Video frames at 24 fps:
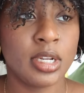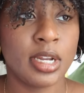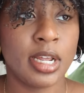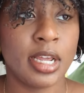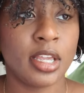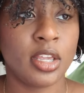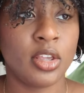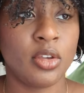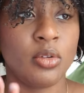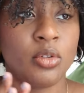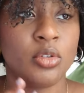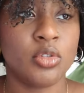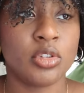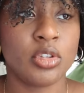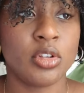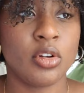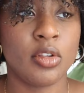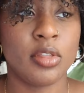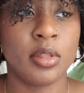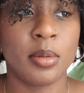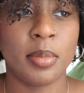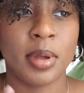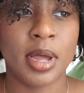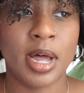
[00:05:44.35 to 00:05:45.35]
like you use it
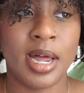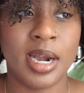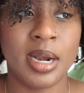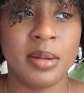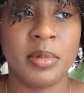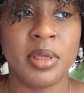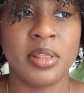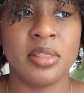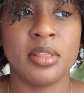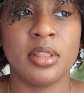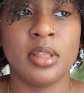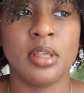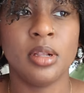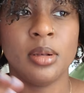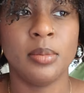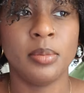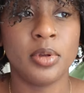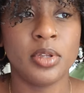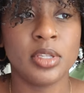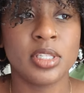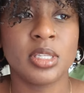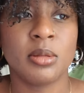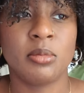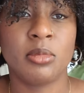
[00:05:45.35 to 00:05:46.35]
on the bottom and then
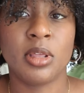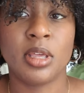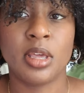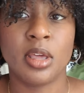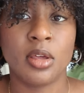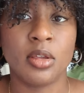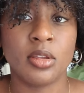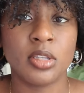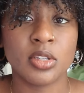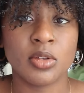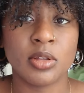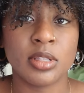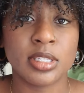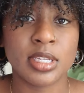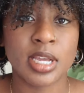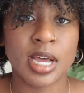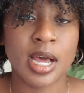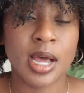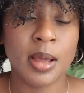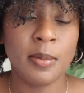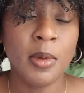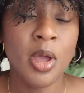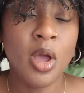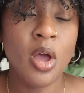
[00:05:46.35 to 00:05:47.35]
put something else on
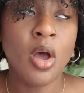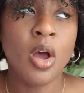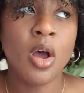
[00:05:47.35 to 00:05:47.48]
top,